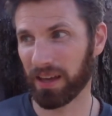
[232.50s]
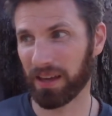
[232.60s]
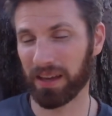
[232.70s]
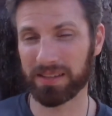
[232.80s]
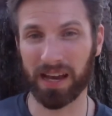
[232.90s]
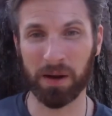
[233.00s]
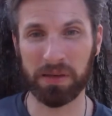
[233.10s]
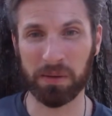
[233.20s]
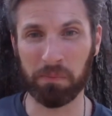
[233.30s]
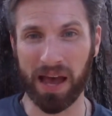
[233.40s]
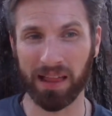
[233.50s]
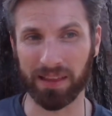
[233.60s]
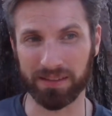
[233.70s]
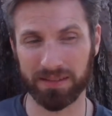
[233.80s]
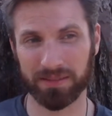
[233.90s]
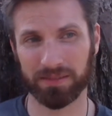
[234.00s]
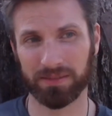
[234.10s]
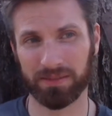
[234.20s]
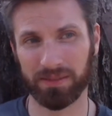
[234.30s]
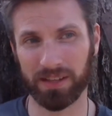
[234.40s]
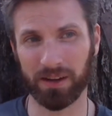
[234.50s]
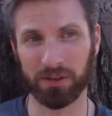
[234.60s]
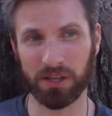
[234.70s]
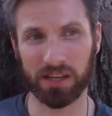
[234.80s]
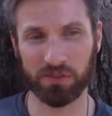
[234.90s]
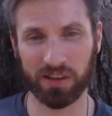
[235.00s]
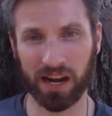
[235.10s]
it's got to be in balance. You've